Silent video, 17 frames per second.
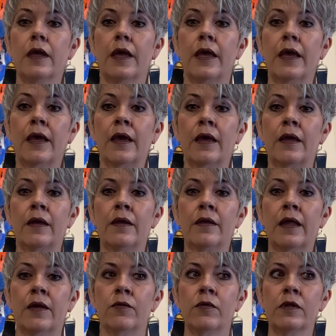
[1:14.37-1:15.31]
and
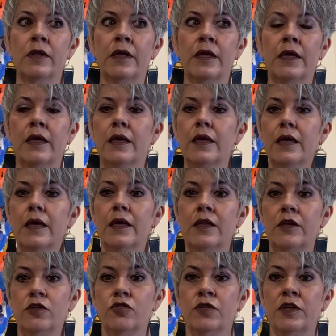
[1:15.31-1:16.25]
that really
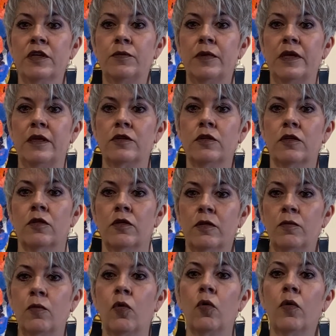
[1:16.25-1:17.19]
intrigued me to
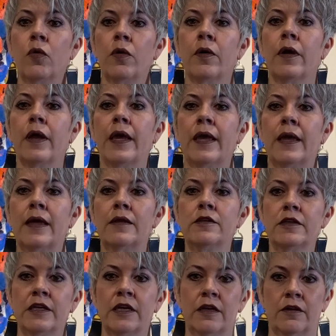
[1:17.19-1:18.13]
learn more and
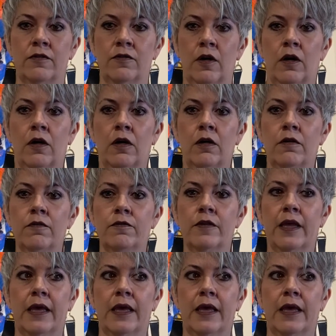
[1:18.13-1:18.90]
to get involved.